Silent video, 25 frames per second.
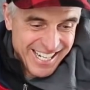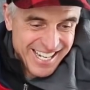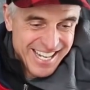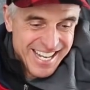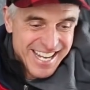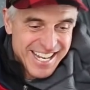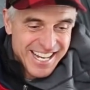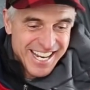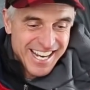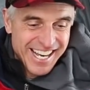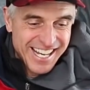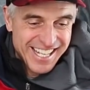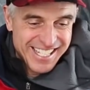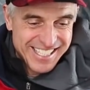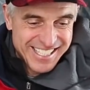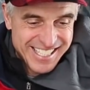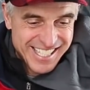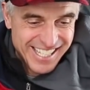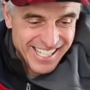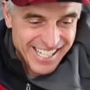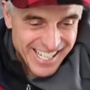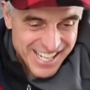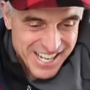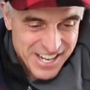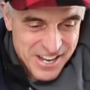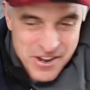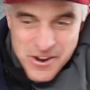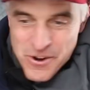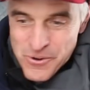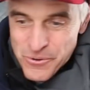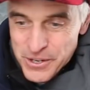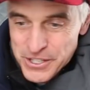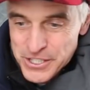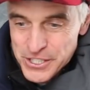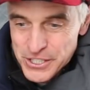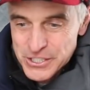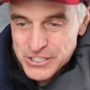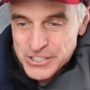Because
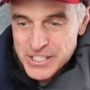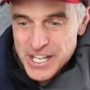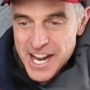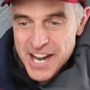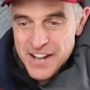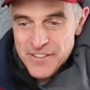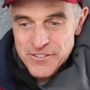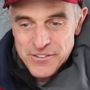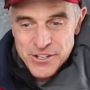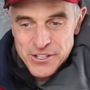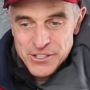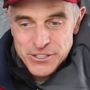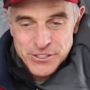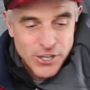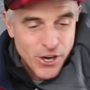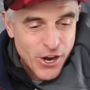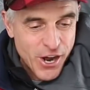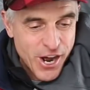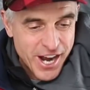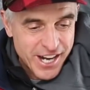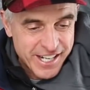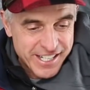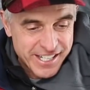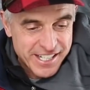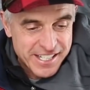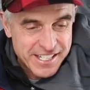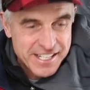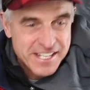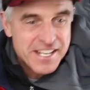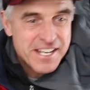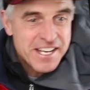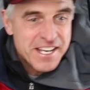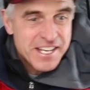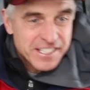when you're standing there talking,